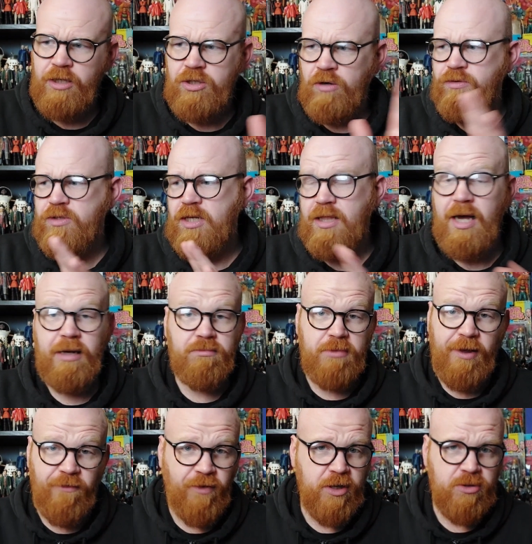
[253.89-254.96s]
Obviously that
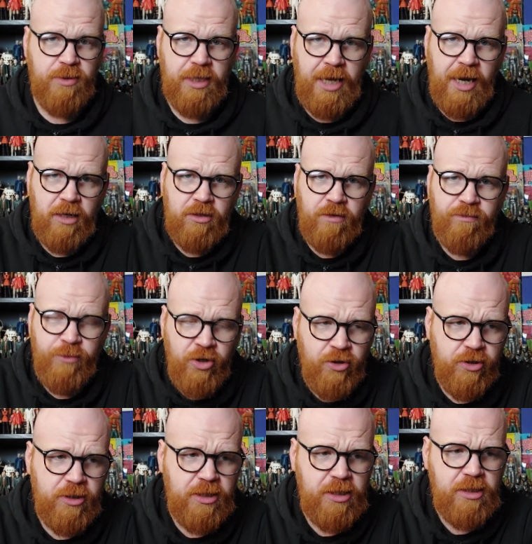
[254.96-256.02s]
fits with the character of
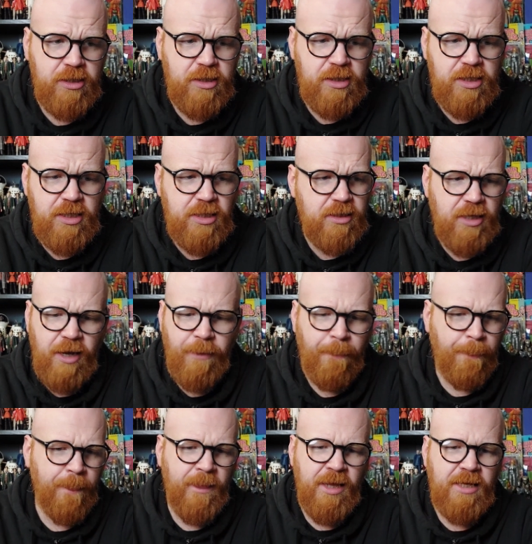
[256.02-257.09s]
Muse. He's
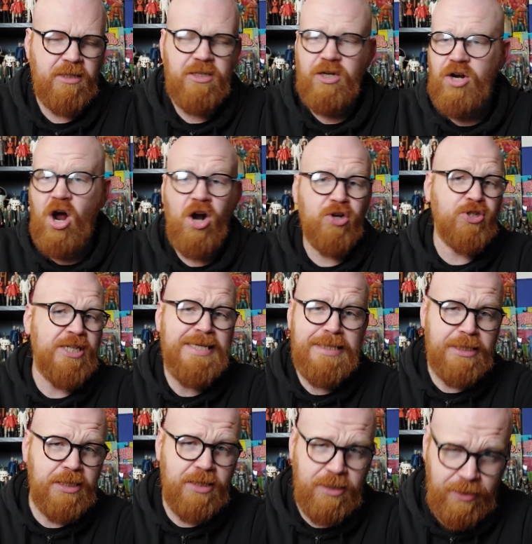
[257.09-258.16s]
an
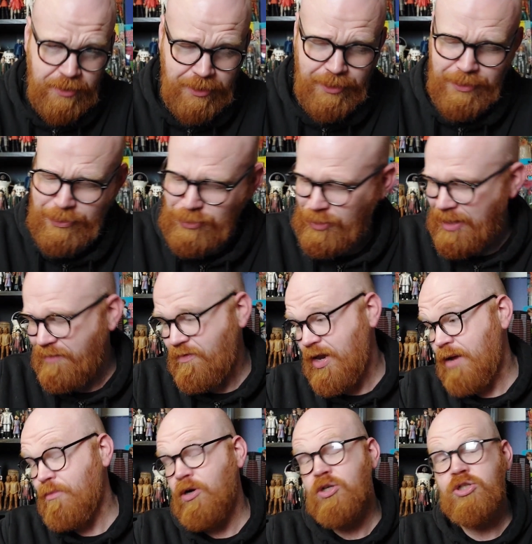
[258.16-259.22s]
artiste, so that very
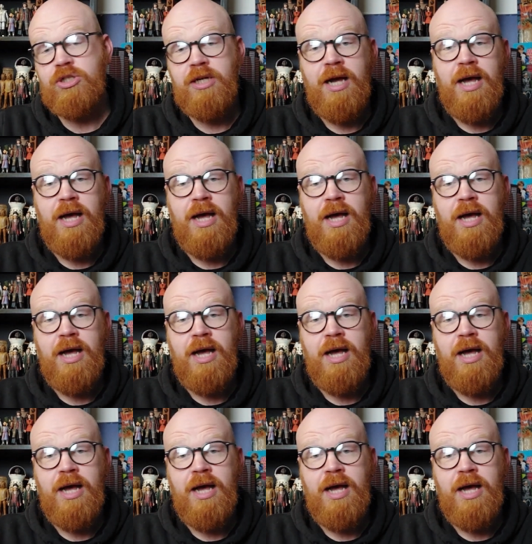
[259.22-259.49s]
much